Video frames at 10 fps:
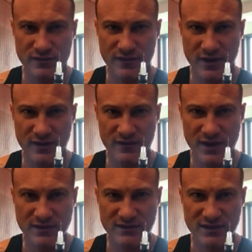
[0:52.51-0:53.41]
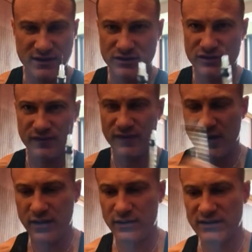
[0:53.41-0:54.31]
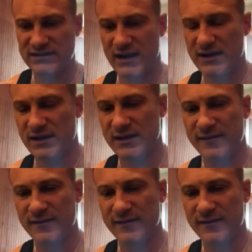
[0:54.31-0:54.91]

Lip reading: 5/8 inch, very tiny.